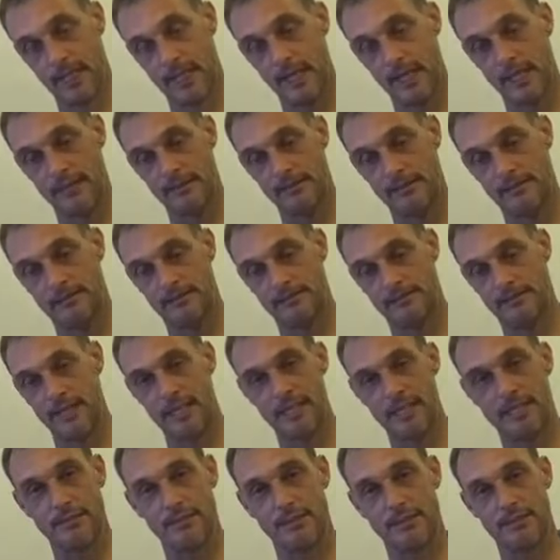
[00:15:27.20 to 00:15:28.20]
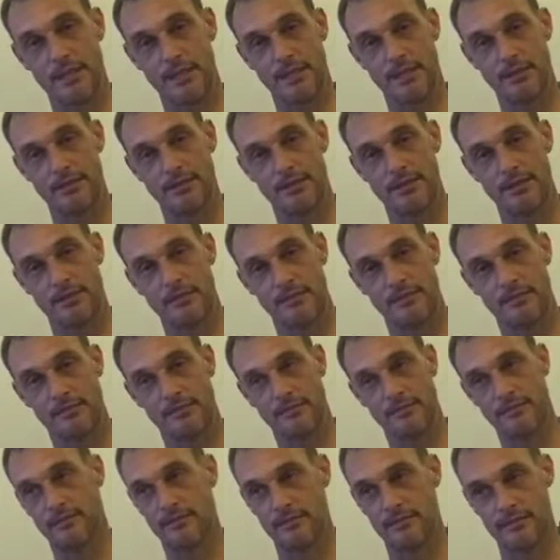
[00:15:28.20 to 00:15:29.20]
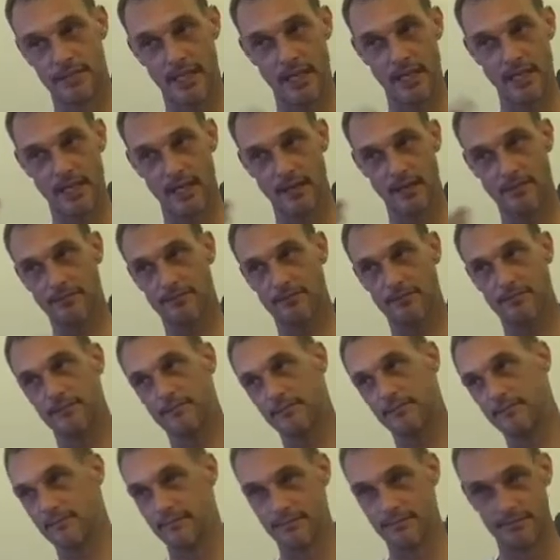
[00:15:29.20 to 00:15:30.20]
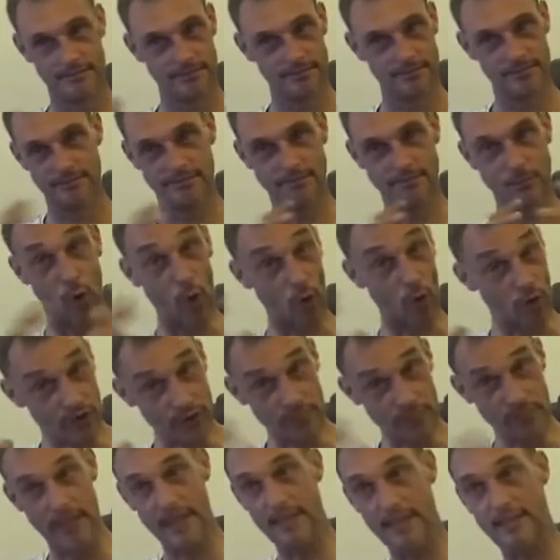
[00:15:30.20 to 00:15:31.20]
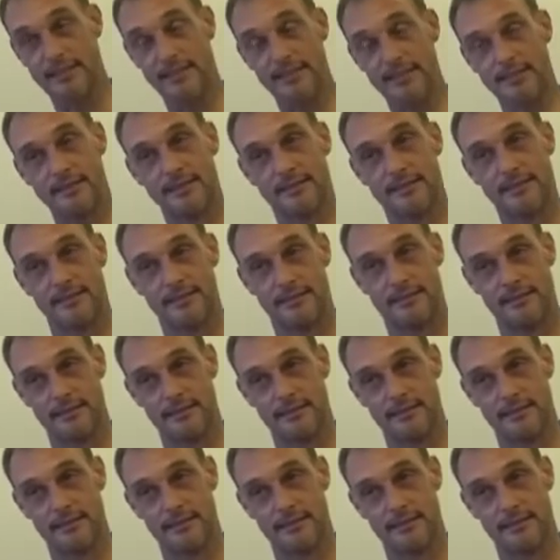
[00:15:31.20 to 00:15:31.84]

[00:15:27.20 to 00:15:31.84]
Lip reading: Yeah. Make themselves take up more space,